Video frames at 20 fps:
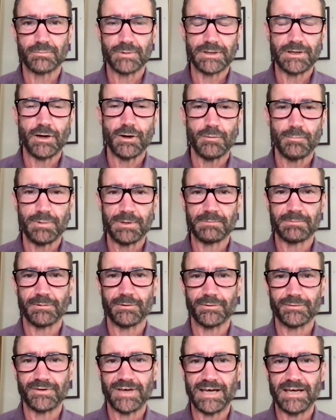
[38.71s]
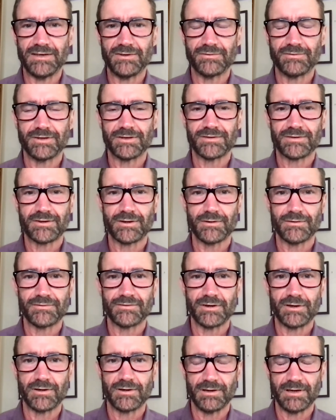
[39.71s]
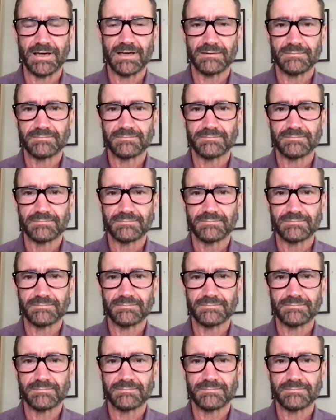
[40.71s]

We know people's age risk goes or